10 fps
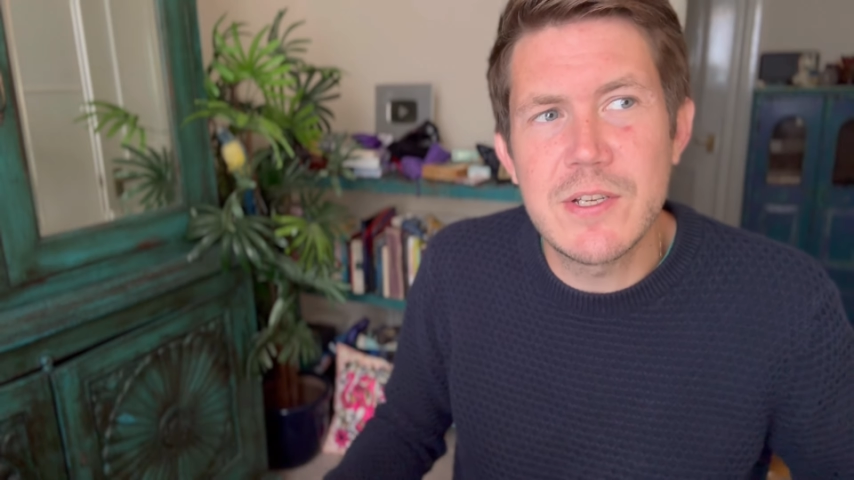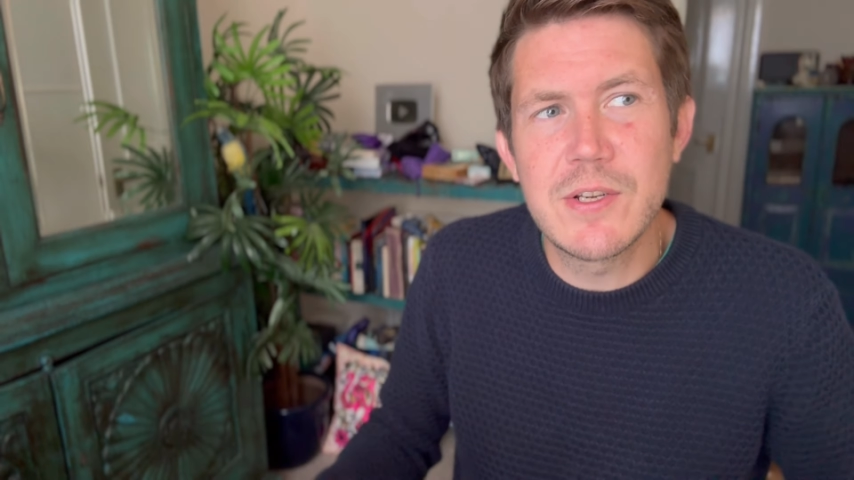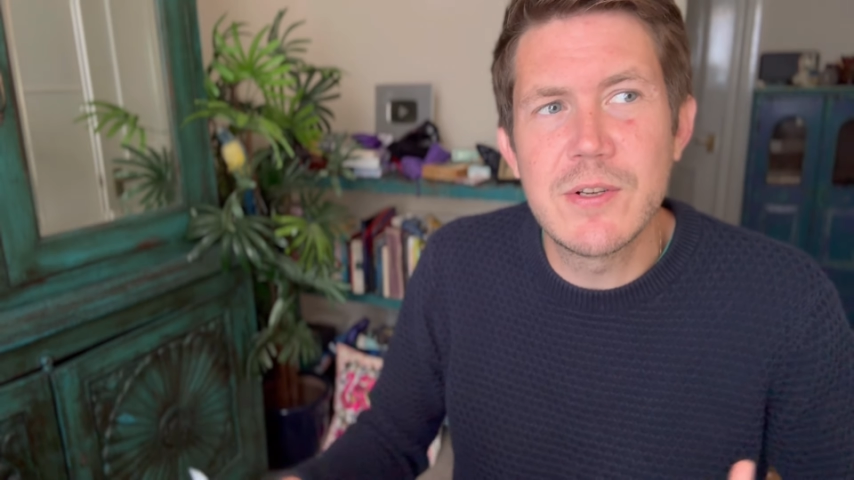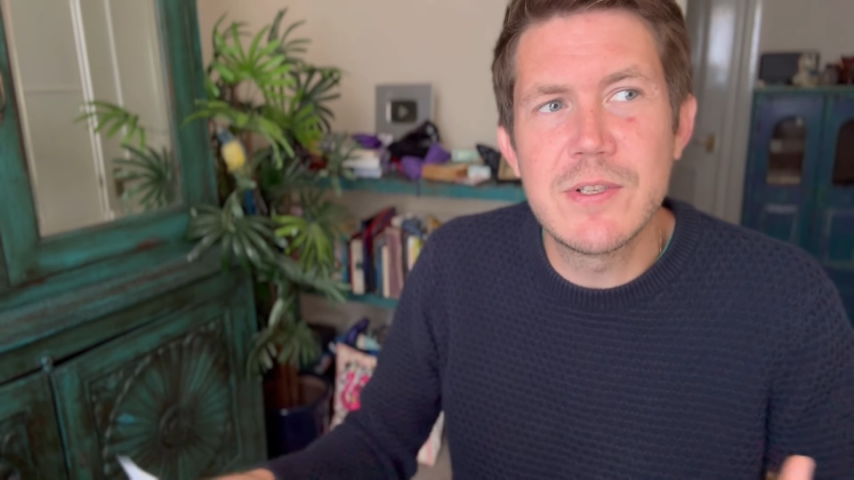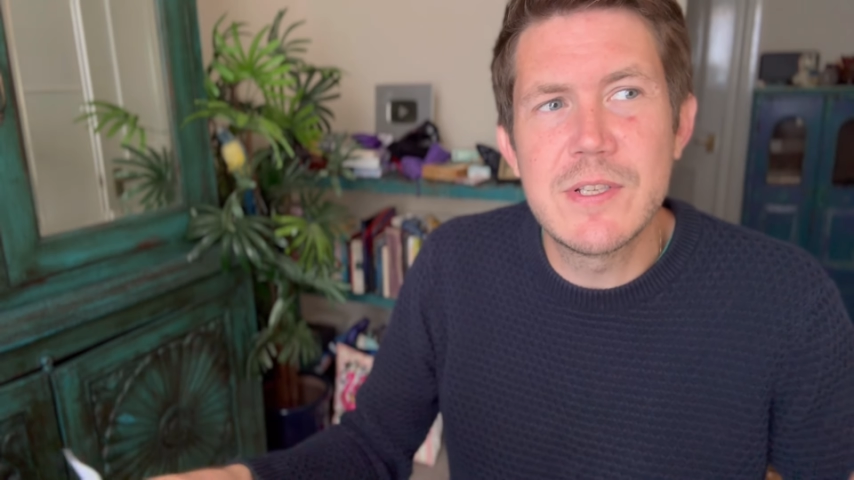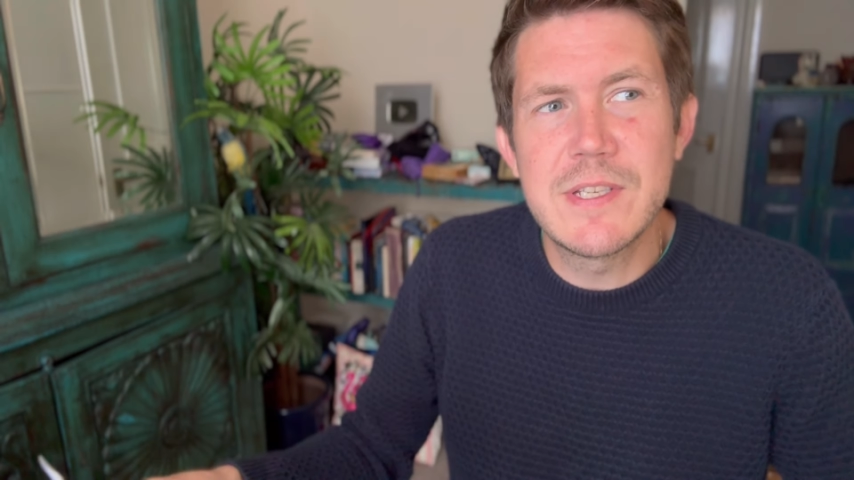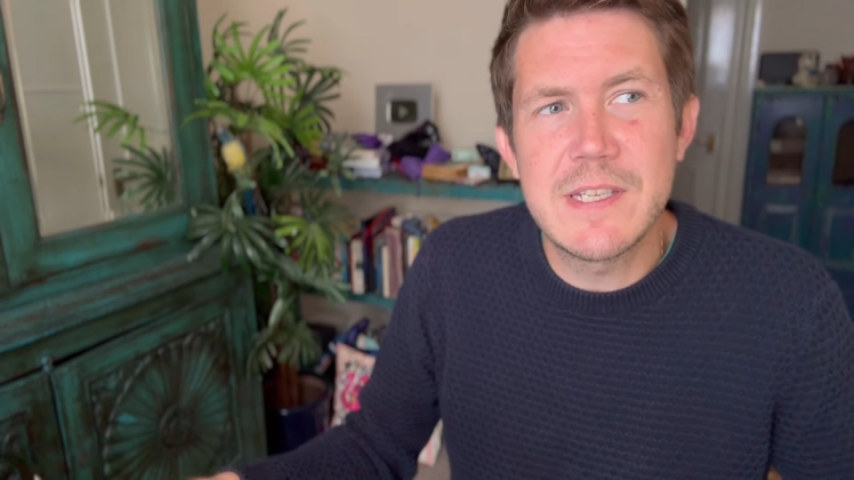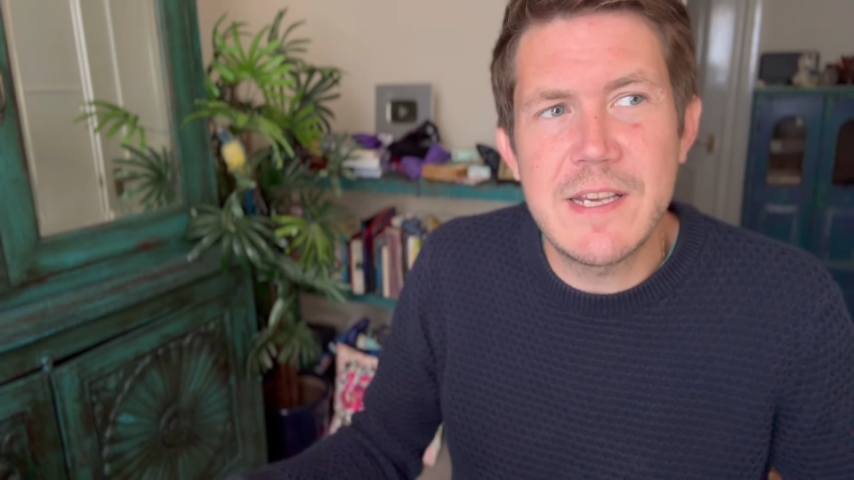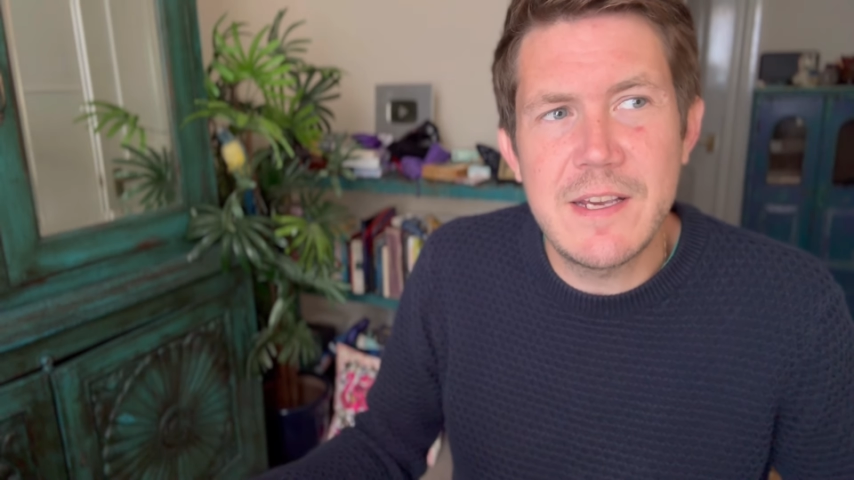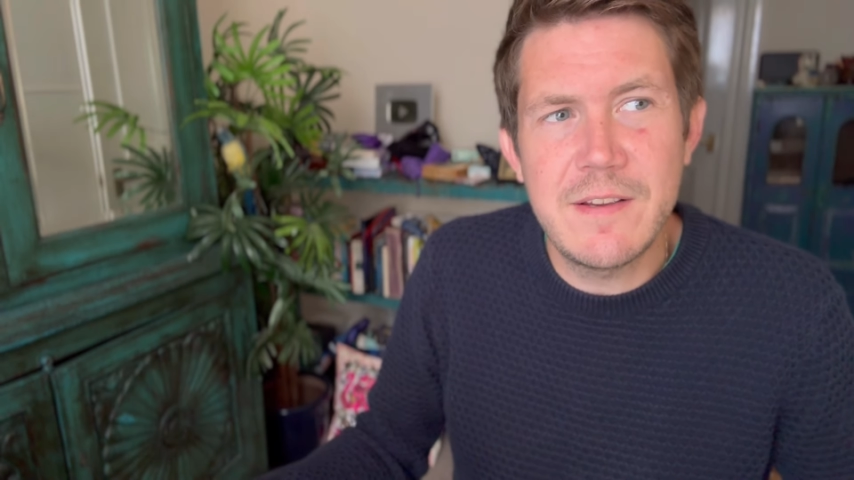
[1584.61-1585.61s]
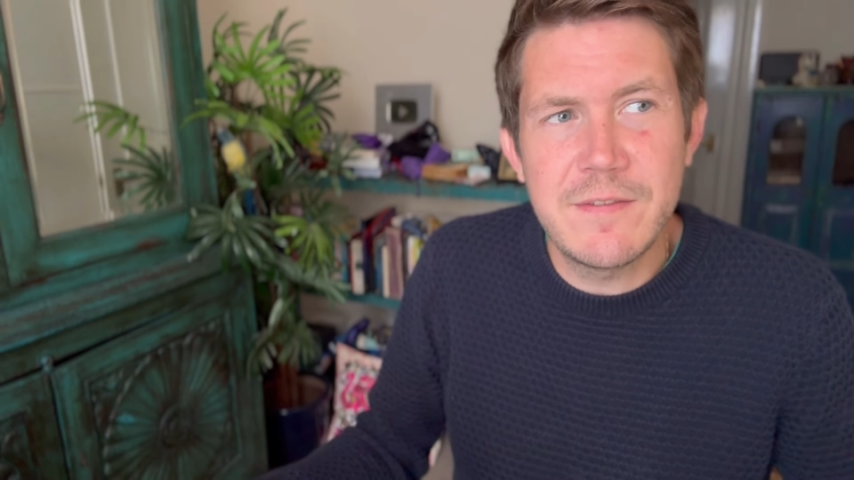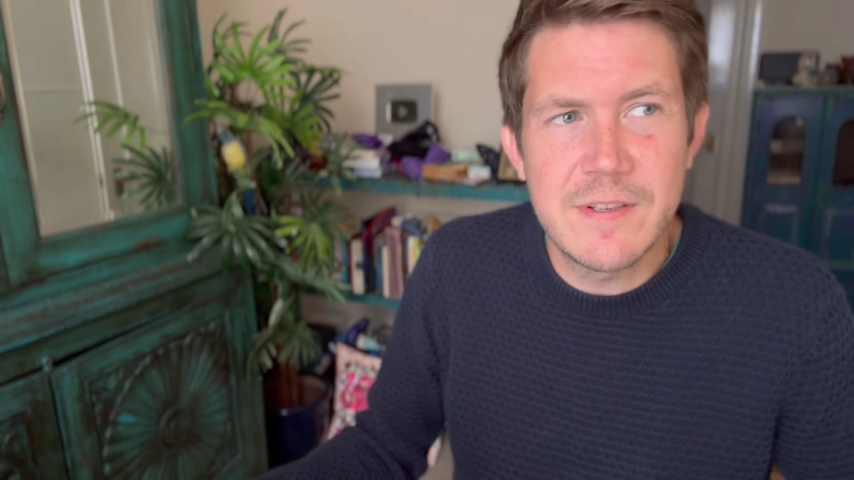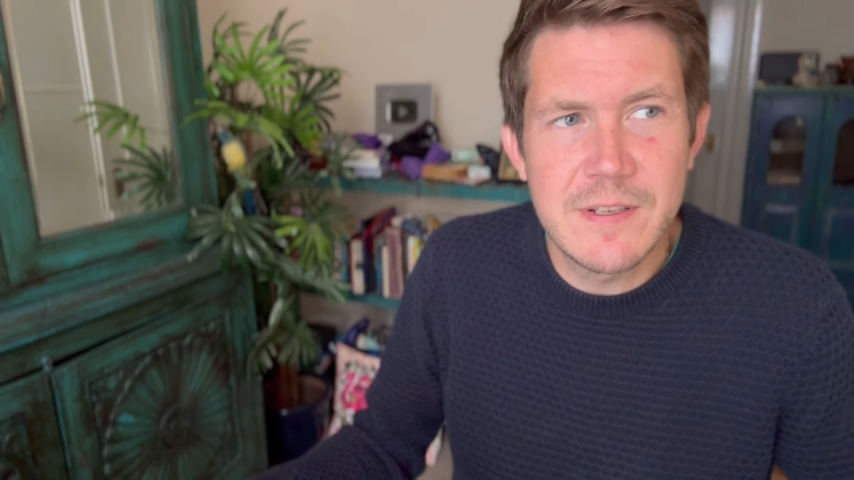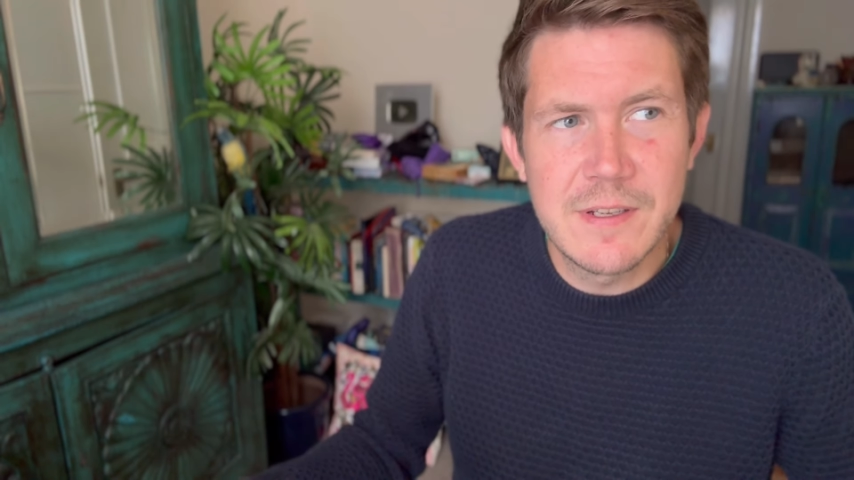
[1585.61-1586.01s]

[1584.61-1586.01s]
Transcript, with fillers: conceived,